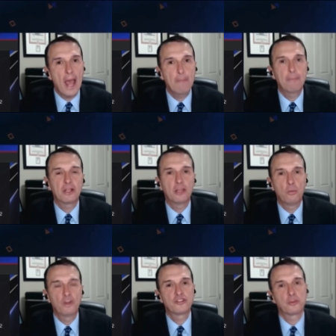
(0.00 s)
epic
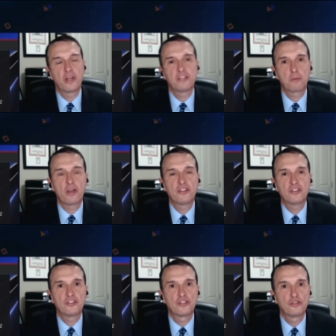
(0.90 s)
it was to raise
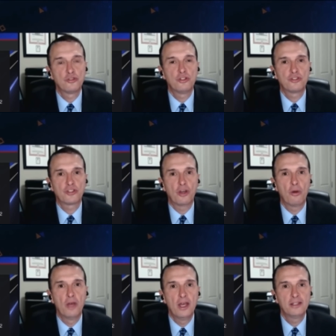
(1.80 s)
prices two years
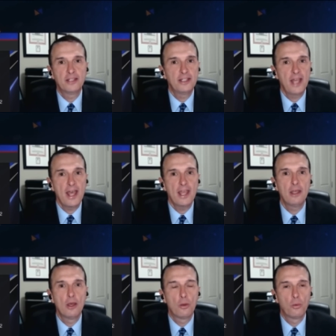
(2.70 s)
ago.
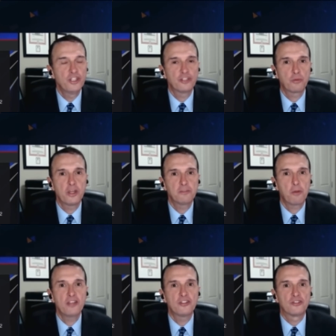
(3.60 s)
Today, we just
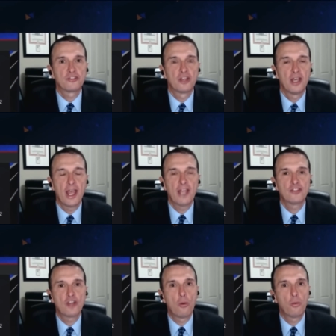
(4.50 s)
raised prices,
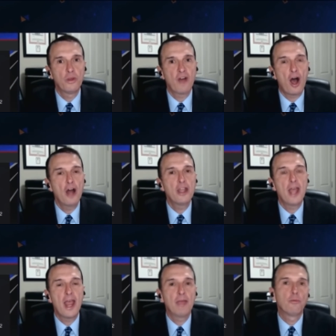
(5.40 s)
and so we've
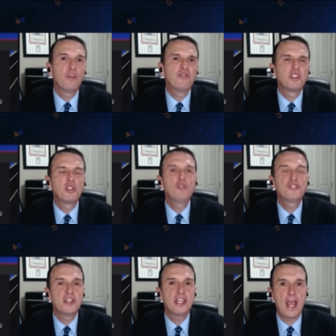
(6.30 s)
un we've
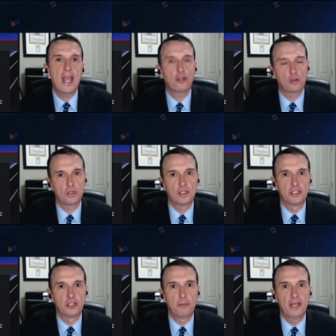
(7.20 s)
loosened the anchor a
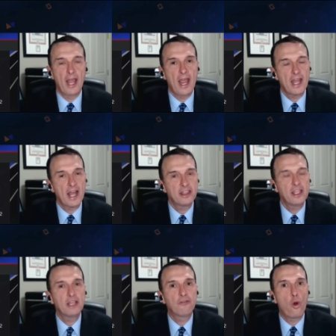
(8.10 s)
little bit. And I
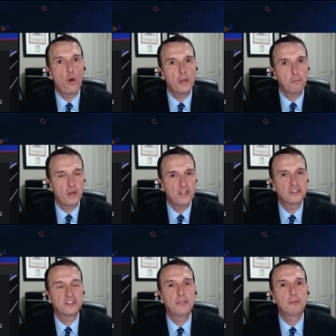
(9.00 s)
think if oil
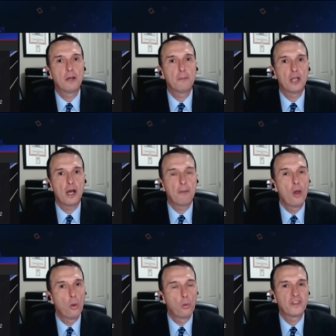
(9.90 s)
prices keep coming
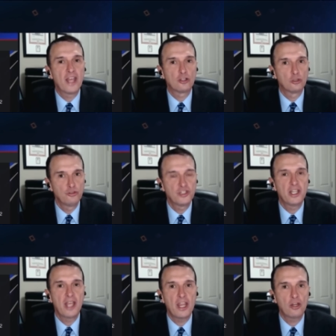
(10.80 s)
up with that
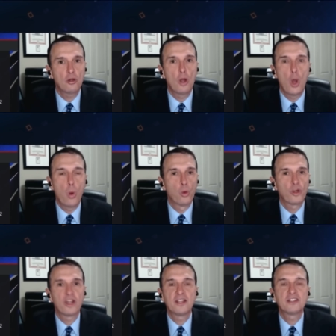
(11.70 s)
loosening anchor,
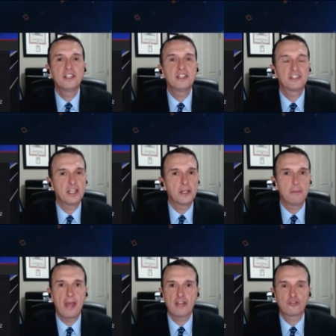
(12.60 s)
we're going to see this
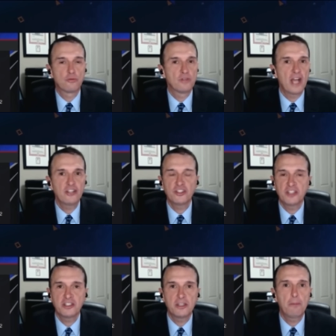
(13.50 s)
getting passed through not
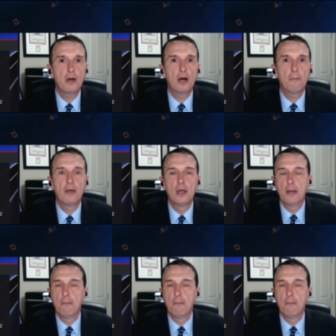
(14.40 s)
just at the pump,